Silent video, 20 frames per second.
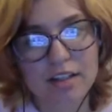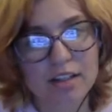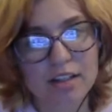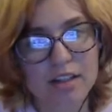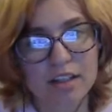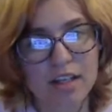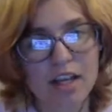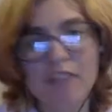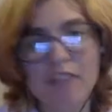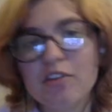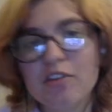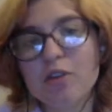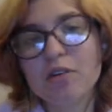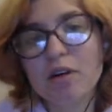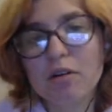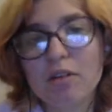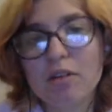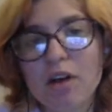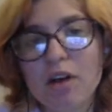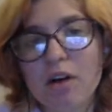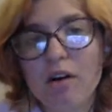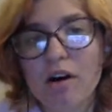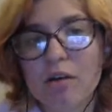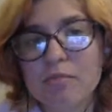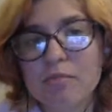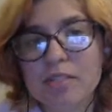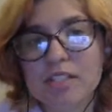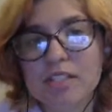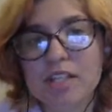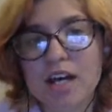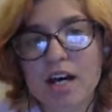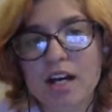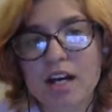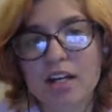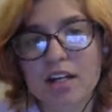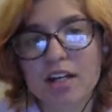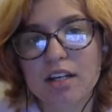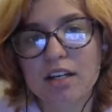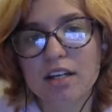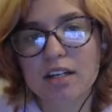If you don't know
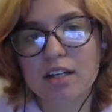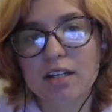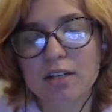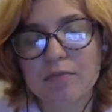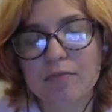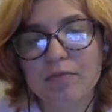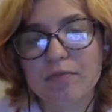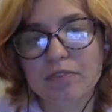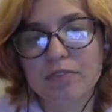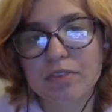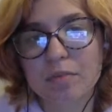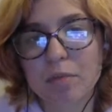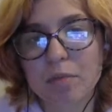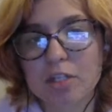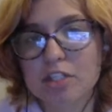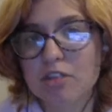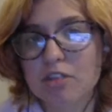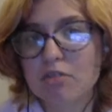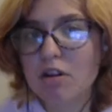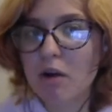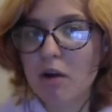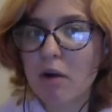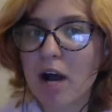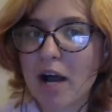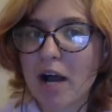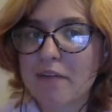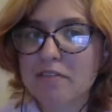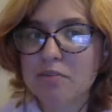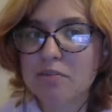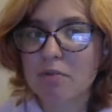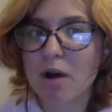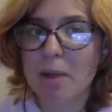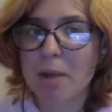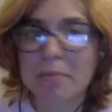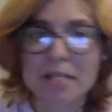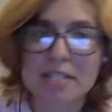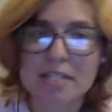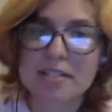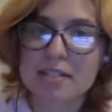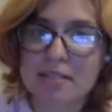Homestuck, but you know HIVESWAP,
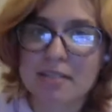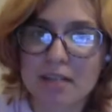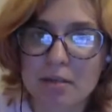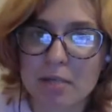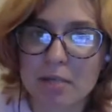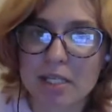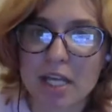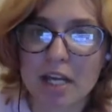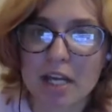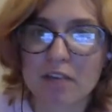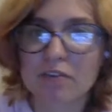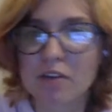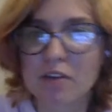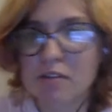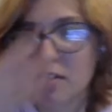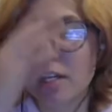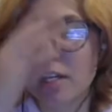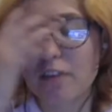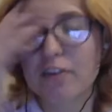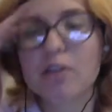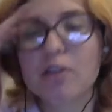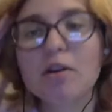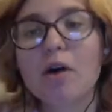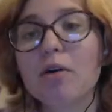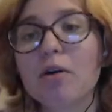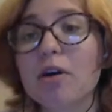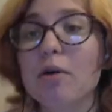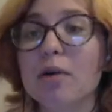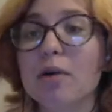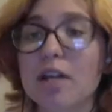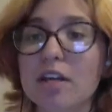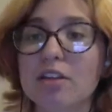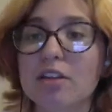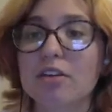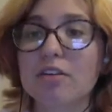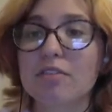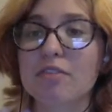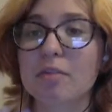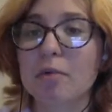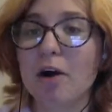this isn't gonna be that confusing. If you don't know what either
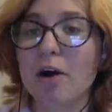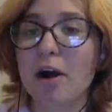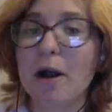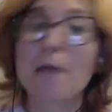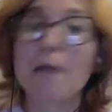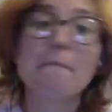of them are,